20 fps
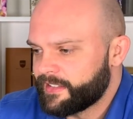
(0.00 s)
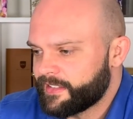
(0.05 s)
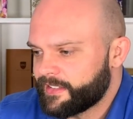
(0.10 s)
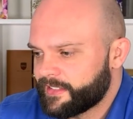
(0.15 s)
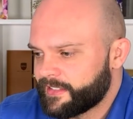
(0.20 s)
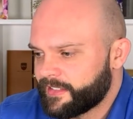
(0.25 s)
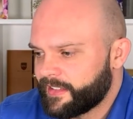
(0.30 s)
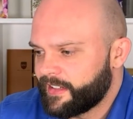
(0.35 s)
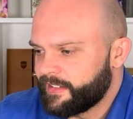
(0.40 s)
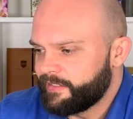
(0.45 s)

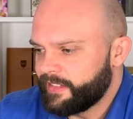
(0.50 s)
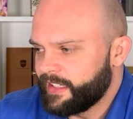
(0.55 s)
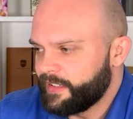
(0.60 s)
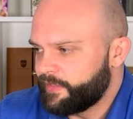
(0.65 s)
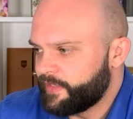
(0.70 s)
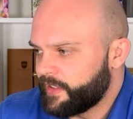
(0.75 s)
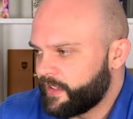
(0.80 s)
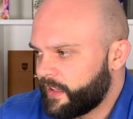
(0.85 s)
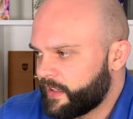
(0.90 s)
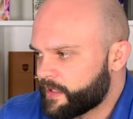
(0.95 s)
I really
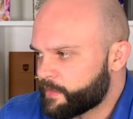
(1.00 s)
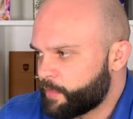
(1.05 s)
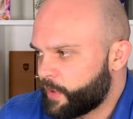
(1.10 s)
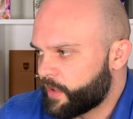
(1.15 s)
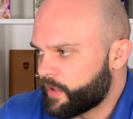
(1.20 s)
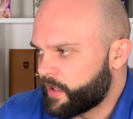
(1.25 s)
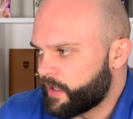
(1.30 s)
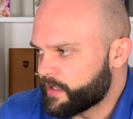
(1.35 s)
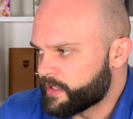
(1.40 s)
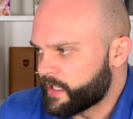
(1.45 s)
feel like this
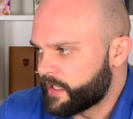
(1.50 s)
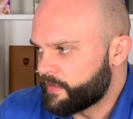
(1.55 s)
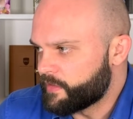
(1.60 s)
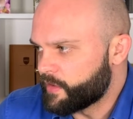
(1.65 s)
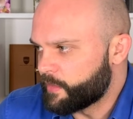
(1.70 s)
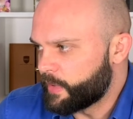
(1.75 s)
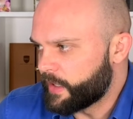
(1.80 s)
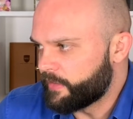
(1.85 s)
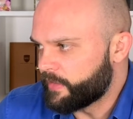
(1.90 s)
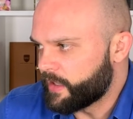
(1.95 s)
podcast gives
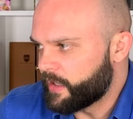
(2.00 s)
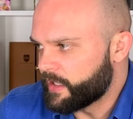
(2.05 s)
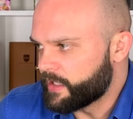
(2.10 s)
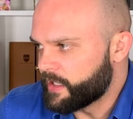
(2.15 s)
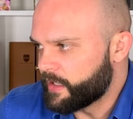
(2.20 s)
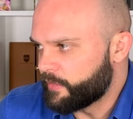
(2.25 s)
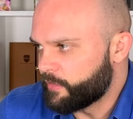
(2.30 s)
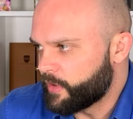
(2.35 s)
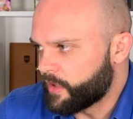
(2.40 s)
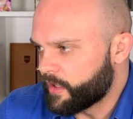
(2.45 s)
you a bit of an
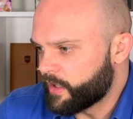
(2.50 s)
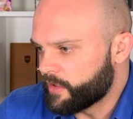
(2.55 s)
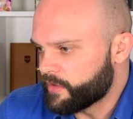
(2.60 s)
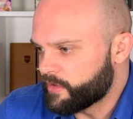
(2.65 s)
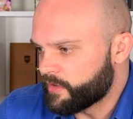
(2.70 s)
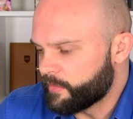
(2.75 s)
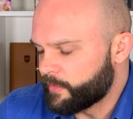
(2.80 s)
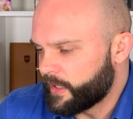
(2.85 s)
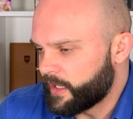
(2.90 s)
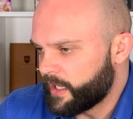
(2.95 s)
idea of what goes
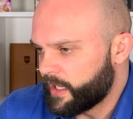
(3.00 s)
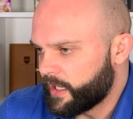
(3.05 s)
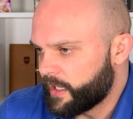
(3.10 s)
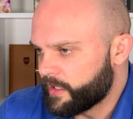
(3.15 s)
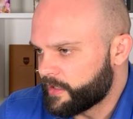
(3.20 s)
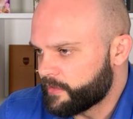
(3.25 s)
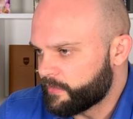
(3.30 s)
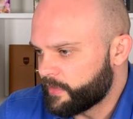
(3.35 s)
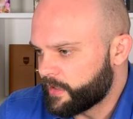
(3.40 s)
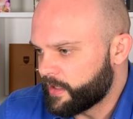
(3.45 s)
through my
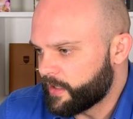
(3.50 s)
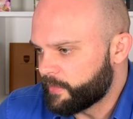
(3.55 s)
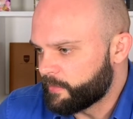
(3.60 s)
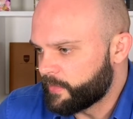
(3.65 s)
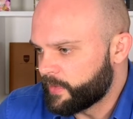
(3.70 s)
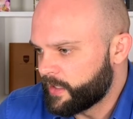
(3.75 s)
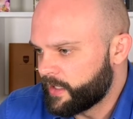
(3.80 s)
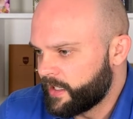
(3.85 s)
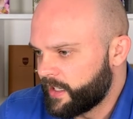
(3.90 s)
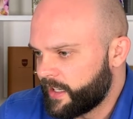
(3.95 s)
head when
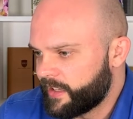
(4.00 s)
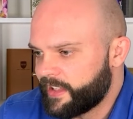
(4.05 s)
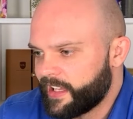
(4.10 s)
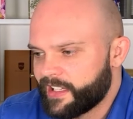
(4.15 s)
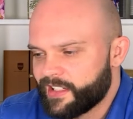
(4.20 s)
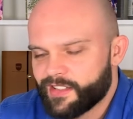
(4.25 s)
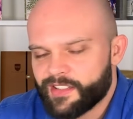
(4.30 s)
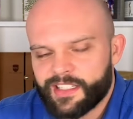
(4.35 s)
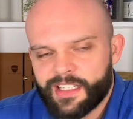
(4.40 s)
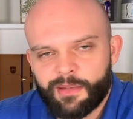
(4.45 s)
I'm, and
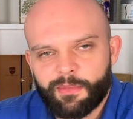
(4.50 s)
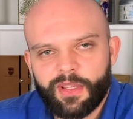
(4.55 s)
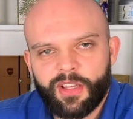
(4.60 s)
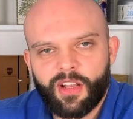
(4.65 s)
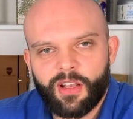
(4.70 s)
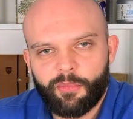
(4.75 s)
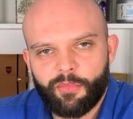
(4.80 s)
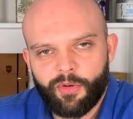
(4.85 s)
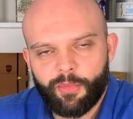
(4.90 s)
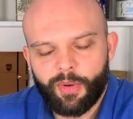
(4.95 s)
then you see me
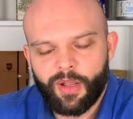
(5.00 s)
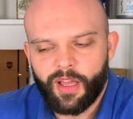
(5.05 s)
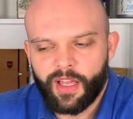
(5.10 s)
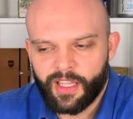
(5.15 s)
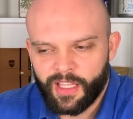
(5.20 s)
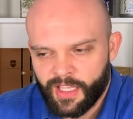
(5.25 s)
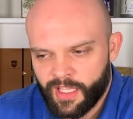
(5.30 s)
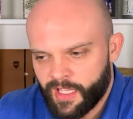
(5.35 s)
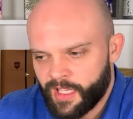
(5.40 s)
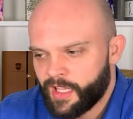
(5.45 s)

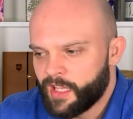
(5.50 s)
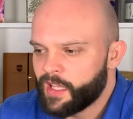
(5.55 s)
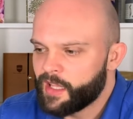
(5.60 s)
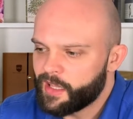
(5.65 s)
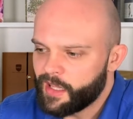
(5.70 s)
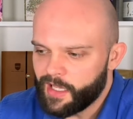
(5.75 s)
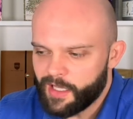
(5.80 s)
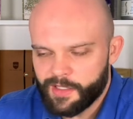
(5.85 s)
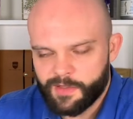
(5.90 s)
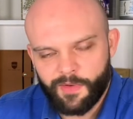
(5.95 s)
replying,
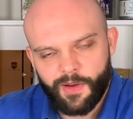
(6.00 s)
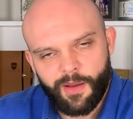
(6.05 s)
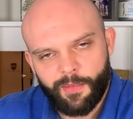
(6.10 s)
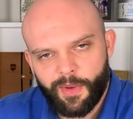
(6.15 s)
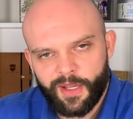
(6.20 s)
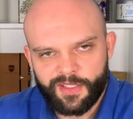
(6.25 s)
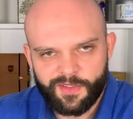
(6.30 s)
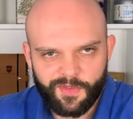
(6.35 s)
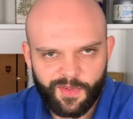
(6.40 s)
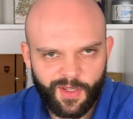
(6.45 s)
thanks very
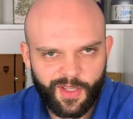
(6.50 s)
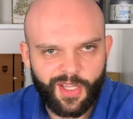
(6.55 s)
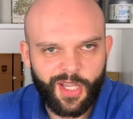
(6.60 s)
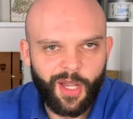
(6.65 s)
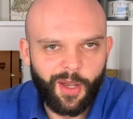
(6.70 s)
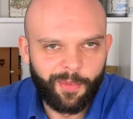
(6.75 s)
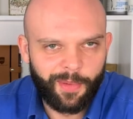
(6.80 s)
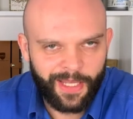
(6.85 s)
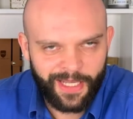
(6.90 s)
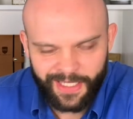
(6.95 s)
much for your
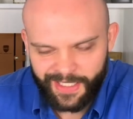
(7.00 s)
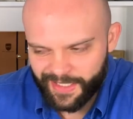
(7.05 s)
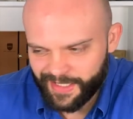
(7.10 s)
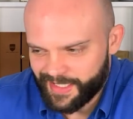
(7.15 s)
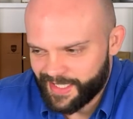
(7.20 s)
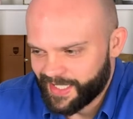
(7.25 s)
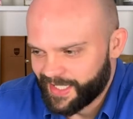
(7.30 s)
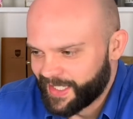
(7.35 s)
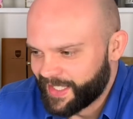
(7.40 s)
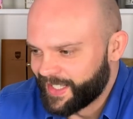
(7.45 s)

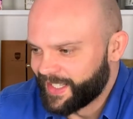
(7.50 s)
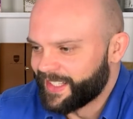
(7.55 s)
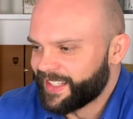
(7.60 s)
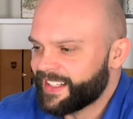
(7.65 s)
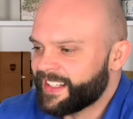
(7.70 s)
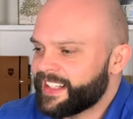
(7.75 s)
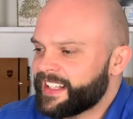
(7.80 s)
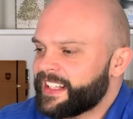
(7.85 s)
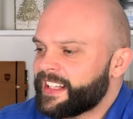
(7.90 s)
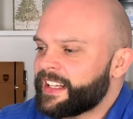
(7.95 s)
comment.
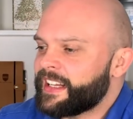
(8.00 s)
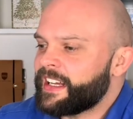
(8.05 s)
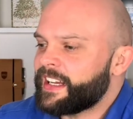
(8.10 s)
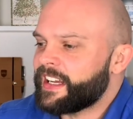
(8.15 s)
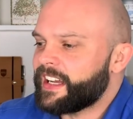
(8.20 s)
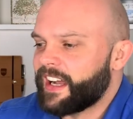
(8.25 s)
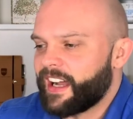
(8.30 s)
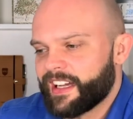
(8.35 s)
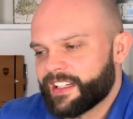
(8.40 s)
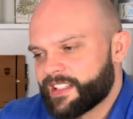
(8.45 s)

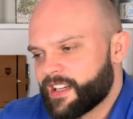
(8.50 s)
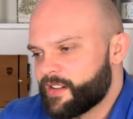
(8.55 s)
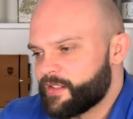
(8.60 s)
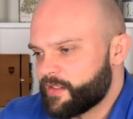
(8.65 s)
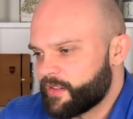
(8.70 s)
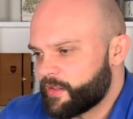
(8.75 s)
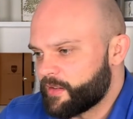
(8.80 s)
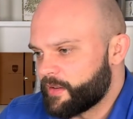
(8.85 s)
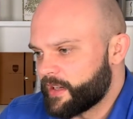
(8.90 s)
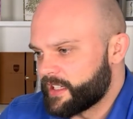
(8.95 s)
I don't
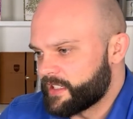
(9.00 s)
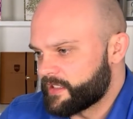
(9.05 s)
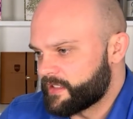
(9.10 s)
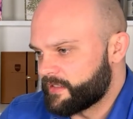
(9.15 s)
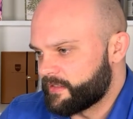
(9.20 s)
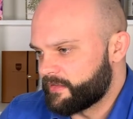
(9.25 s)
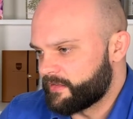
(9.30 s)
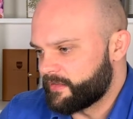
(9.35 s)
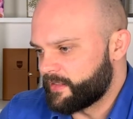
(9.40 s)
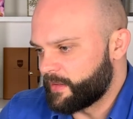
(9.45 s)

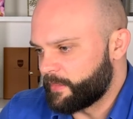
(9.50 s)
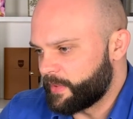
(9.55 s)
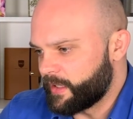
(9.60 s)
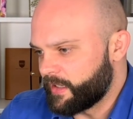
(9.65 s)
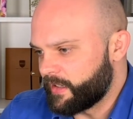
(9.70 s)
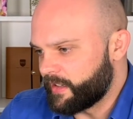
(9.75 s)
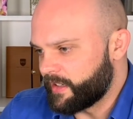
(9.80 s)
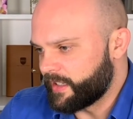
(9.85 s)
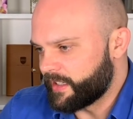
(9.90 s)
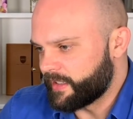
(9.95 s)
always
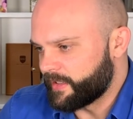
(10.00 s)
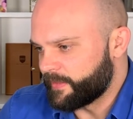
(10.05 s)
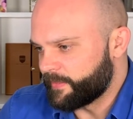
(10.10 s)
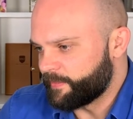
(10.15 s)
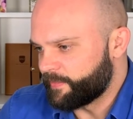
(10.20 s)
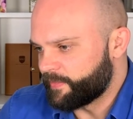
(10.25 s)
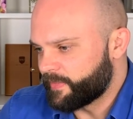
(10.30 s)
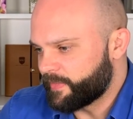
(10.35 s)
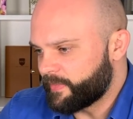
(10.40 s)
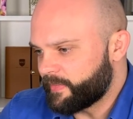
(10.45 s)
reply.
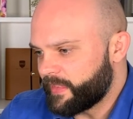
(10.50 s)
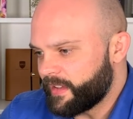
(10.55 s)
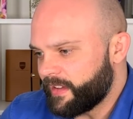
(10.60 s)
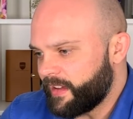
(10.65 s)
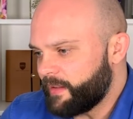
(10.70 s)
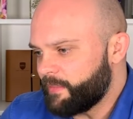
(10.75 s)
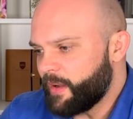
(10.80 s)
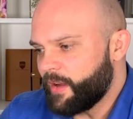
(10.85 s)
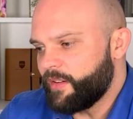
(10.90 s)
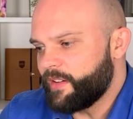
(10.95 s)

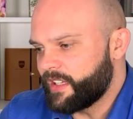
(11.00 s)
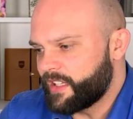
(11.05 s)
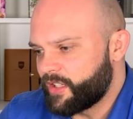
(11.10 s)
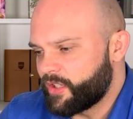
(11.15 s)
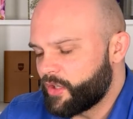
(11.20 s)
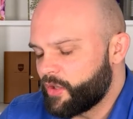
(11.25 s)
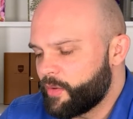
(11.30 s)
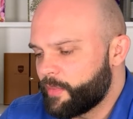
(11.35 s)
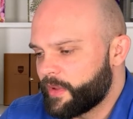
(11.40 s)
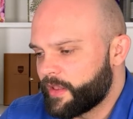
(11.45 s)
I'm only
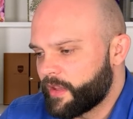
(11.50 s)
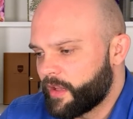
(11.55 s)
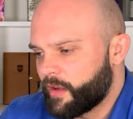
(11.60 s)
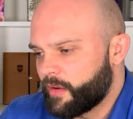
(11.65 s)
human though.